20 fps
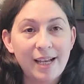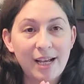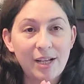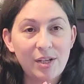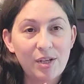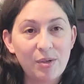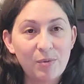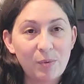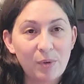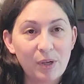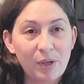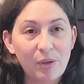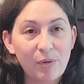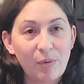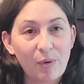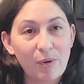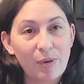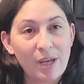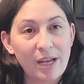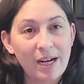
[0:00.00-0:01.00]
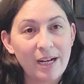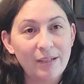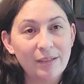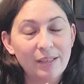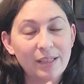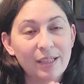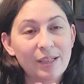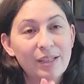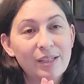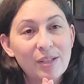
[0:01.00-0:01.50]
I just wanted to throw that out
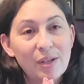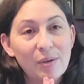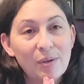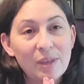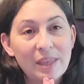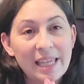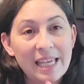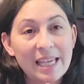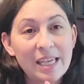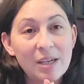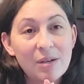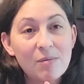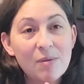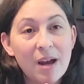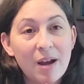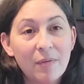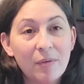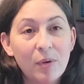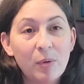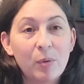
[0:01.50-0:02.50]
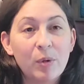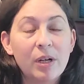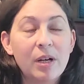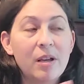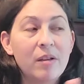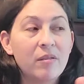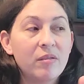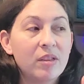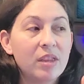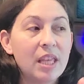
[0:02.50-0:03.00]
there. So thank you, everyone,
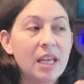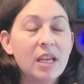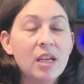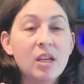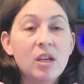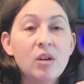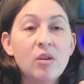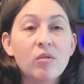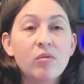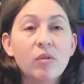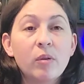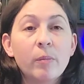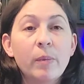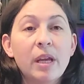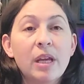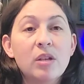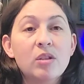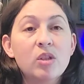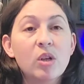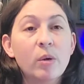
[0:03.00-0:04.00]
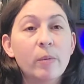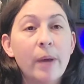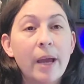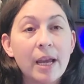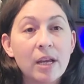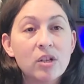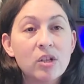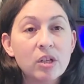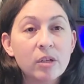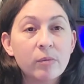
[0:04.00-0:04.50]
and thank you for being so
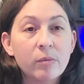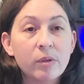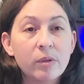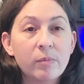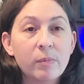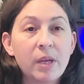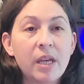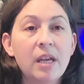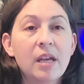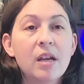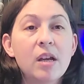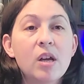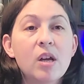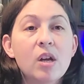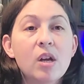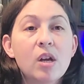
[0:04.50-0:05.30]
patient with me